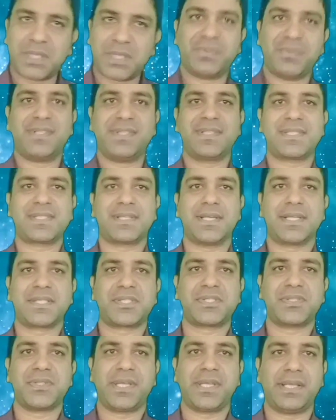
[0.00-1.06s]
what we
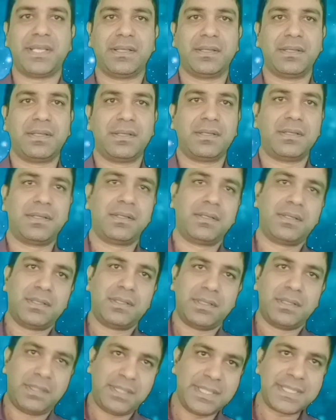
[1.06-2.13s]
discussed today.
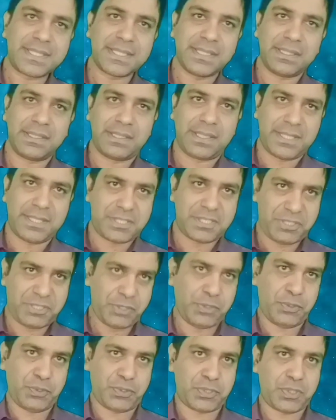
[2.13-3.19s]
Little is
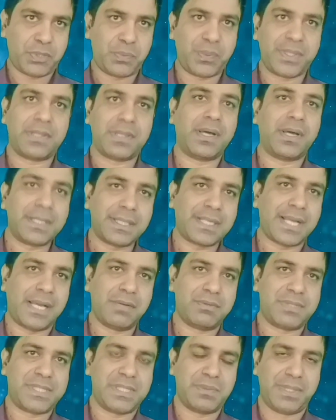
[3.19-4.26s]
used with
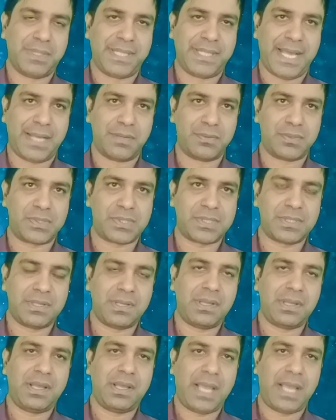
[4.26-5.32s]
uncountable nouns
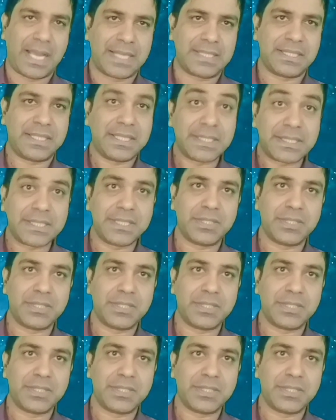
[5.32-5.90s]
and it